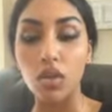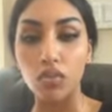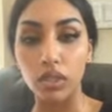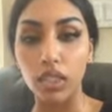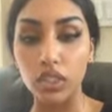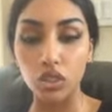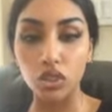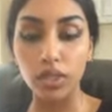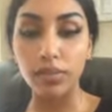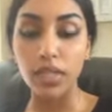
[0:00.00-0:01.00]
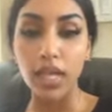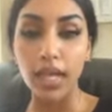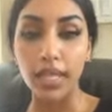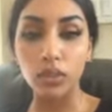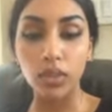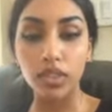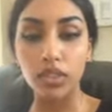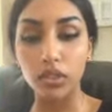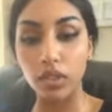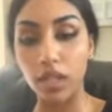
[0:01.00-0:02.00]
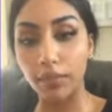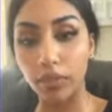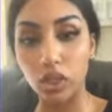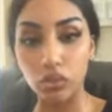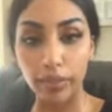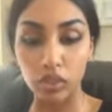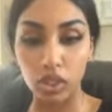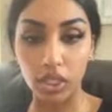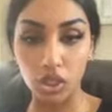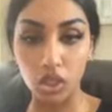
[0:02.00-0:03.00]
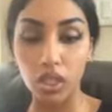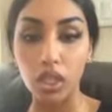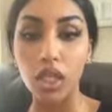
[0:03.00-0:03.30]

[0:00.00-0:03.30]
relationships, as well as the company's reputation.